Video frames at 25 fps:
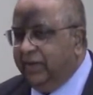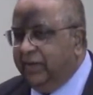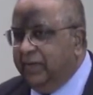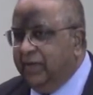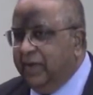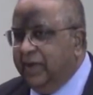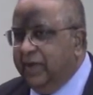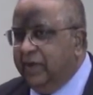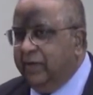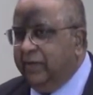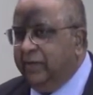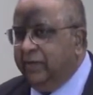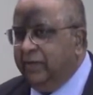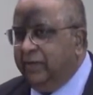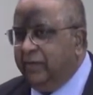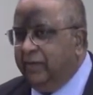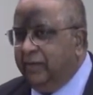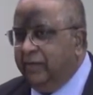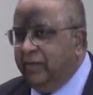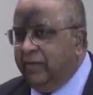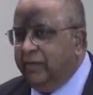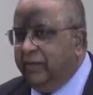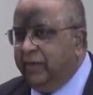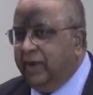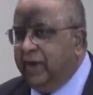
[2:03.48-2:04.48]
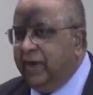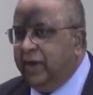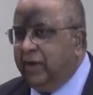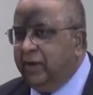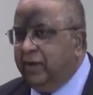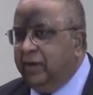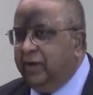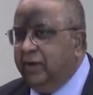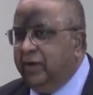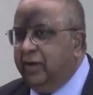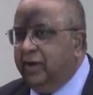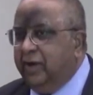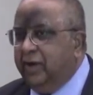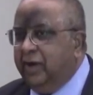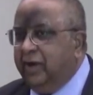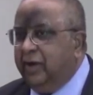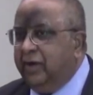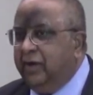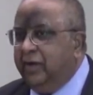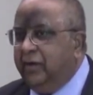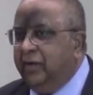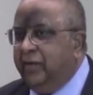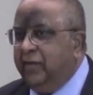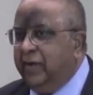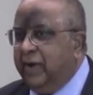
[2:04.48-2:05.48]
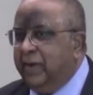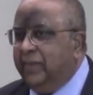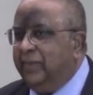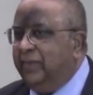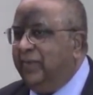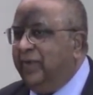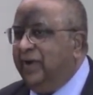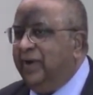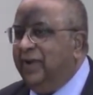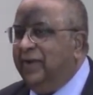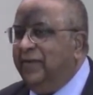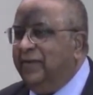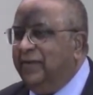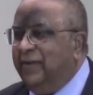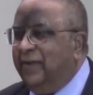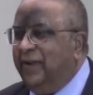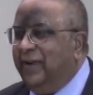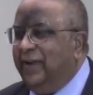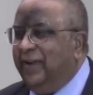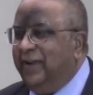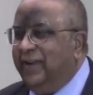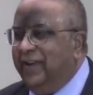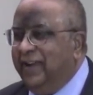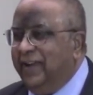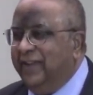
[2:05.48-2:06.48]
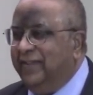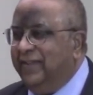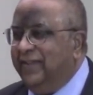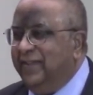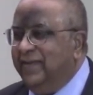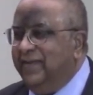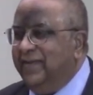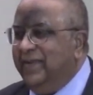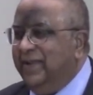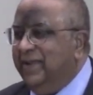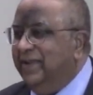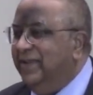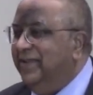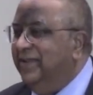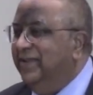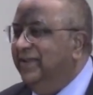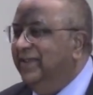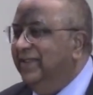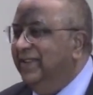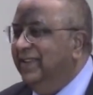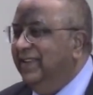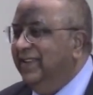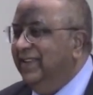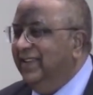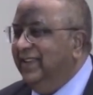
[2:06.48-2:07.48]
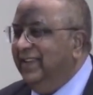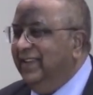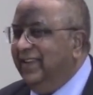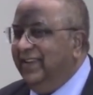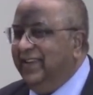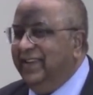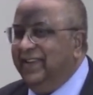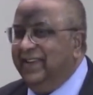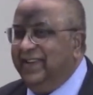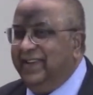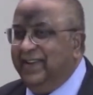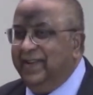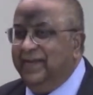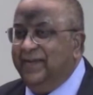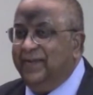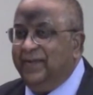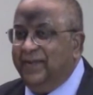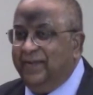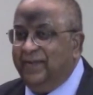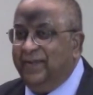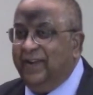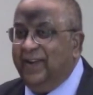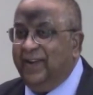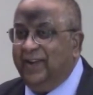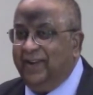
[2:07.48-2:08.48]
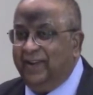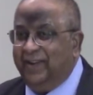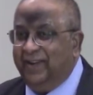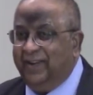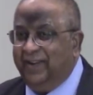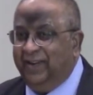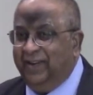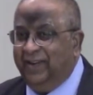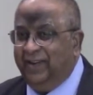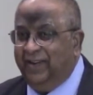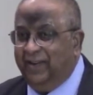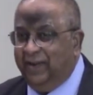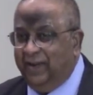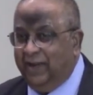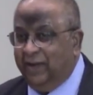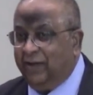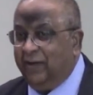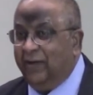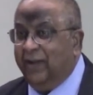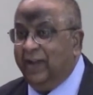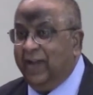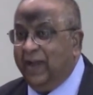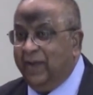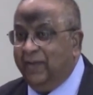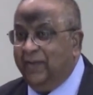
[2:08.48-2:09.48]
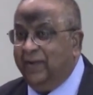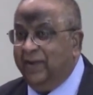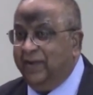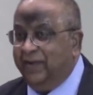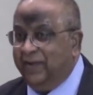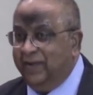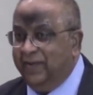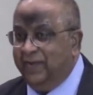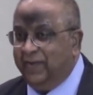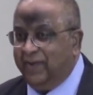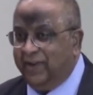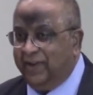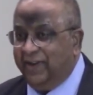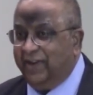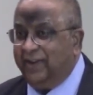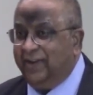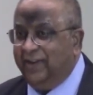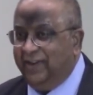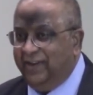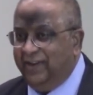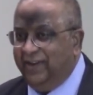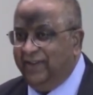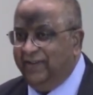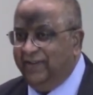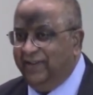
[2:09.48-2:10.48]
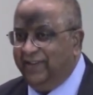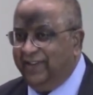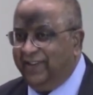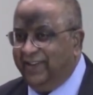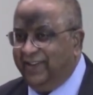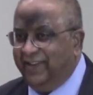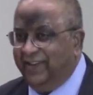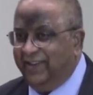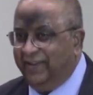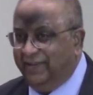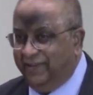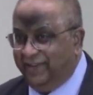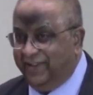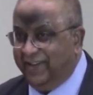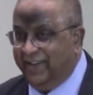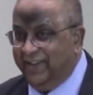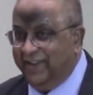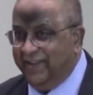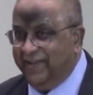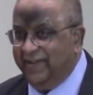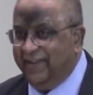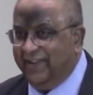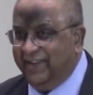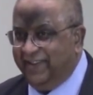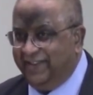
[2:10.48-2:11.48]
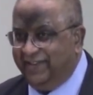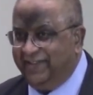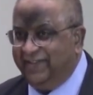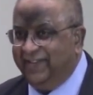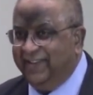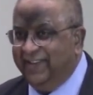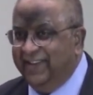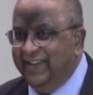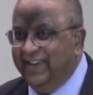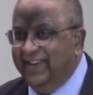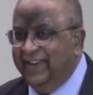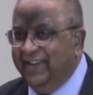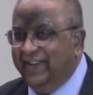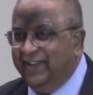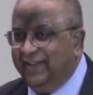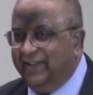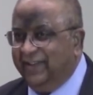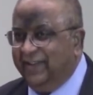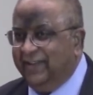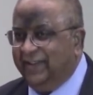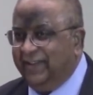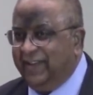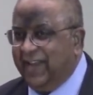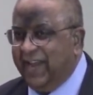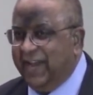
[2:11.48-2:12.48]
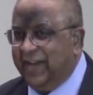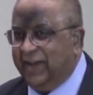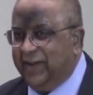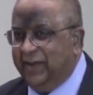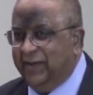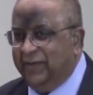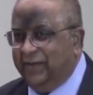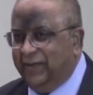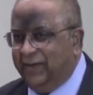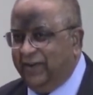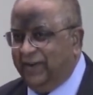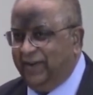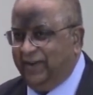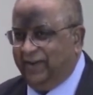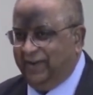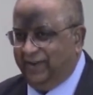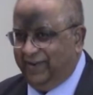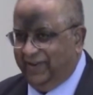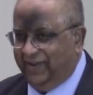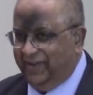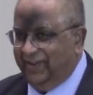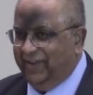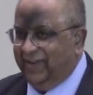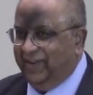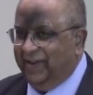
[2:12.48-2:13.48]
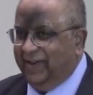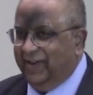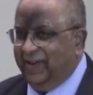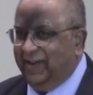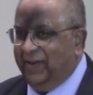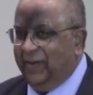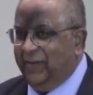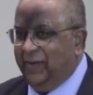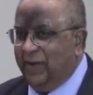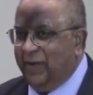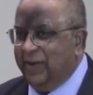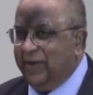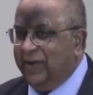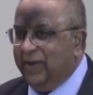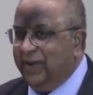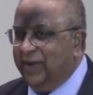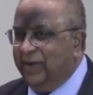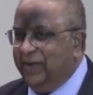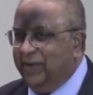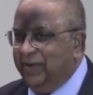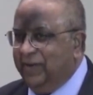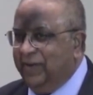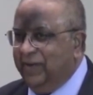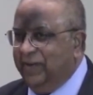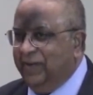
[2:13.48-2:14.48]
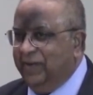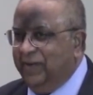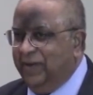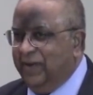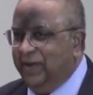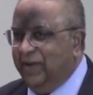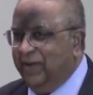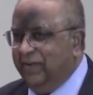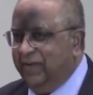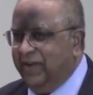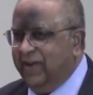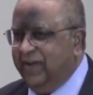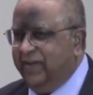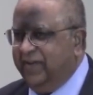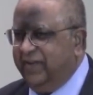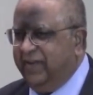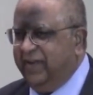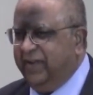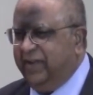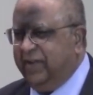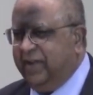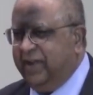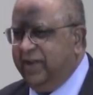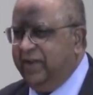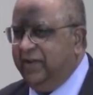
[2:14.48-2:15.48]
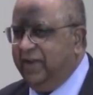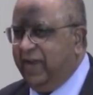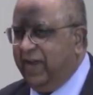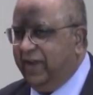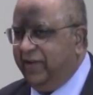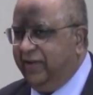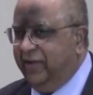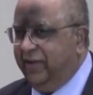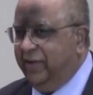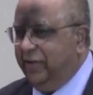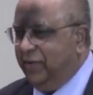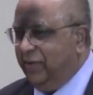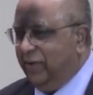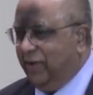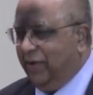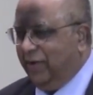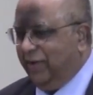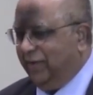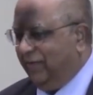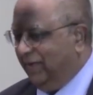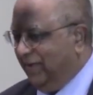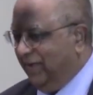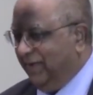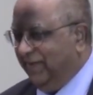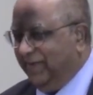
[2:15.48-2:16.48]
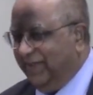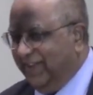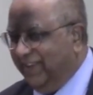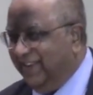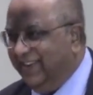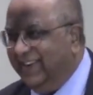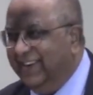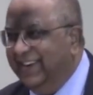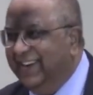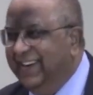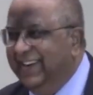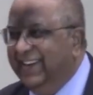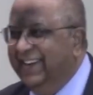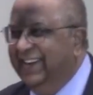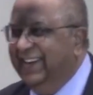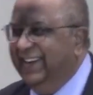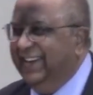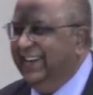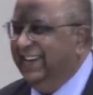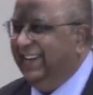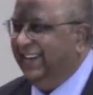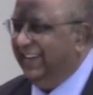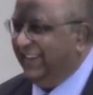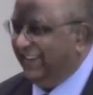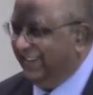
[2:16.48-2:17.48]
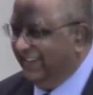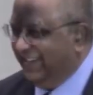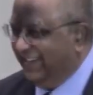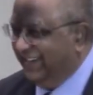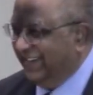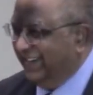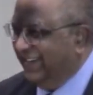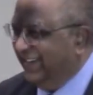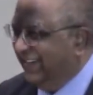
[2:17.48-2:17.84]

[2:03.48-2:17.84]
been a very good trip for SMU in terms of our collaboration, particularly with NES. So thank you for wanting to do your own. So you can actually do all of them here.